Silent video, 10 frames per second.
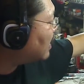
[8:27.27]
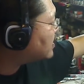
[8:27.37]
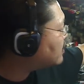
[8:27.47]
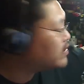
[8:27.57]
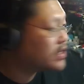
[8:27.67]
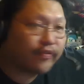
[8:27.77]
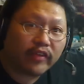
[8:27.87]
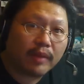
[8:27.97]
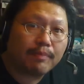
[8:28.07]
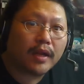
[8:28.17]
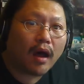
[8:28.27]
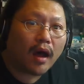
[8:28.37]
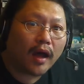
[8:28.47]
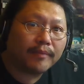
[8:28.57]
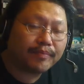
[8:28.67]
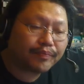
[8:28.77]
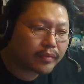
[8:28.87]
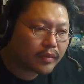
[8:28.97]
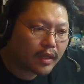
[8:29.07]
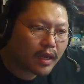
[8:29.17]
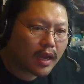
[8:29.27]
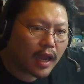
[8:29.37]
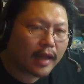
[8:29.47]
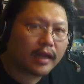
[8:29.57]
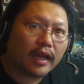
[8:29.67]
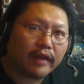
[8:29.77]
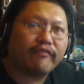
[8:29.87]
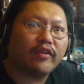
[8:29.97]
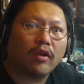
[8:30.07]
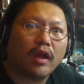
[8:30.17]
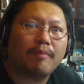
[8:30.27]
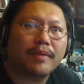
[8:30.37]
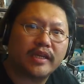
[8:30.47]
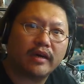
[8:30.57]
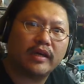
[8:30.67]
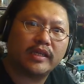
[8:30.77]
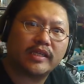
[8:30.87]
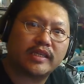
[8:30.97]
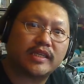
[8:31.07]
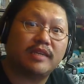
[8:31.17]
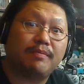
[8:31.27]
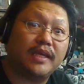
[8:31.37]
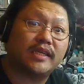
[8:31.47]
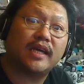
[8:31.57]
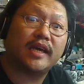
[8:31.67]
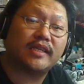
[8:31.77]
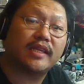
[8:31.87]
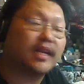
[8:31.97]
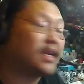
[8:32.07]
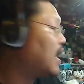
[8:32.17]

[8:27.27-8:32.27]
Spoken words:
all I have to do is flip it on and let it fill up until it hits 60 PSIs in the